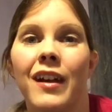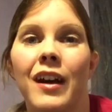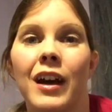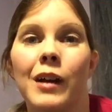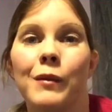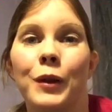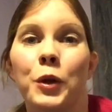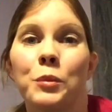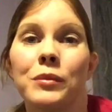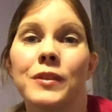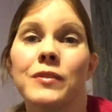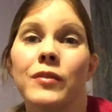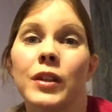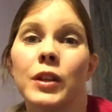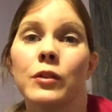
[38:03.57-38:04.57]
I hope
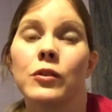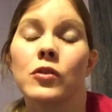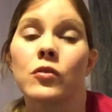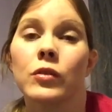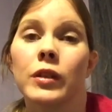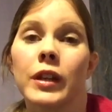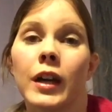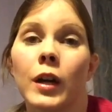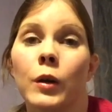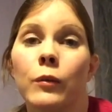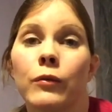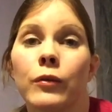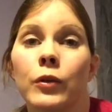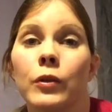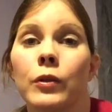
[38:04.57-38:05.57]
this video was really
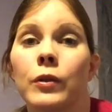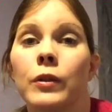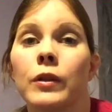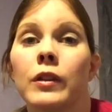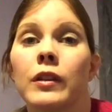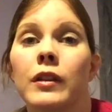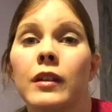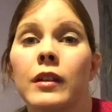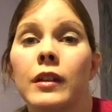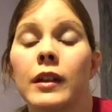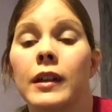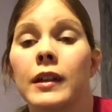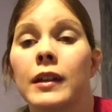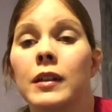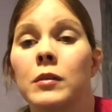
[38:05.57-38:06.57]
helpful.
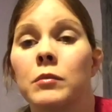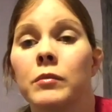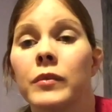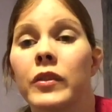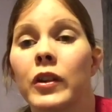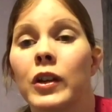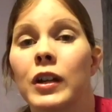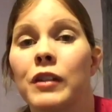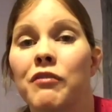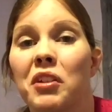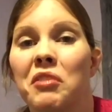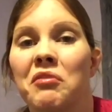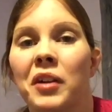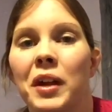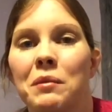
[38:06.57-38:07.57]
Sorry if I
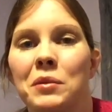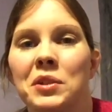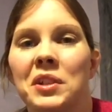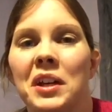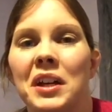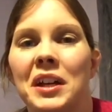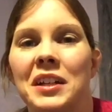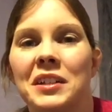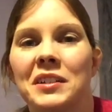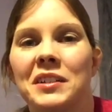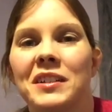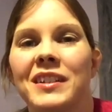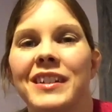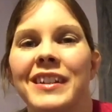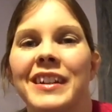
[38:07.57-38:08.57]
rambled on
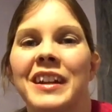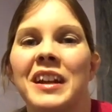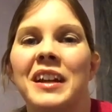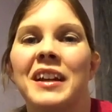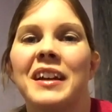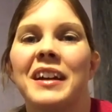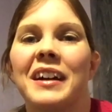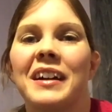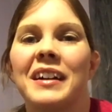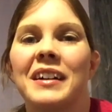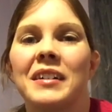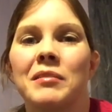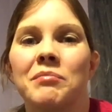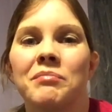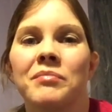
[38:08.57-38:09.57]
or
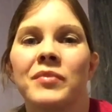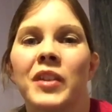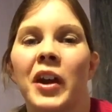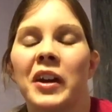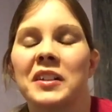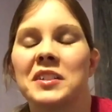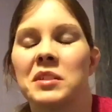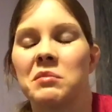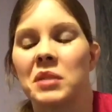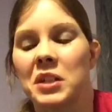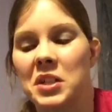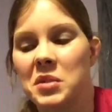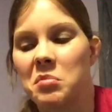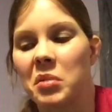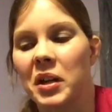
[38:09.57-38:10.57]
talked too
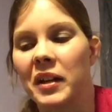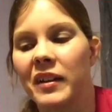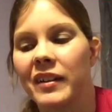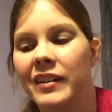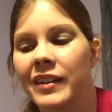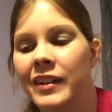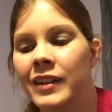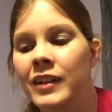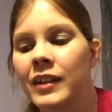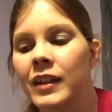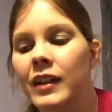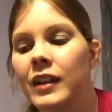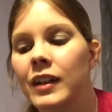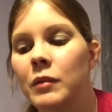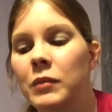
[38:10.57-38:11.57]
much, but
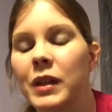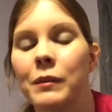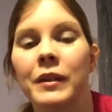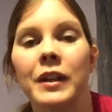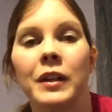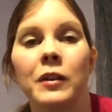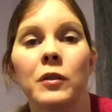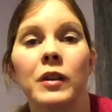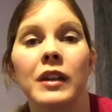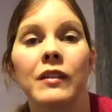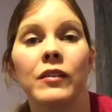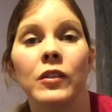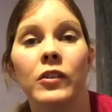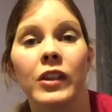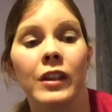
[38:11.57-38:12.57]
let me know if
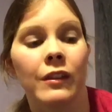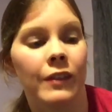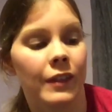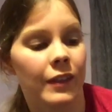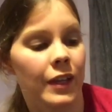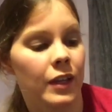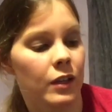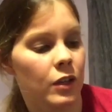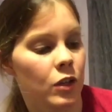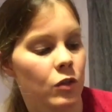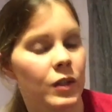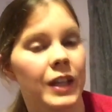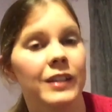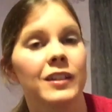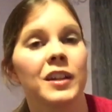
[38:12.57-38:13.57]
there's anything that you'd
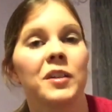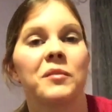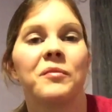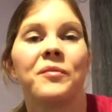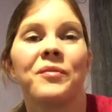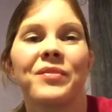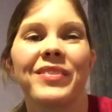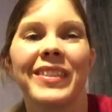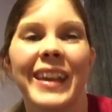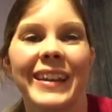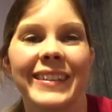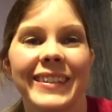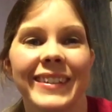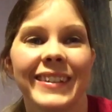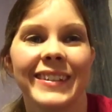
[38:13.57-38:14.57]
like to know. Thanks.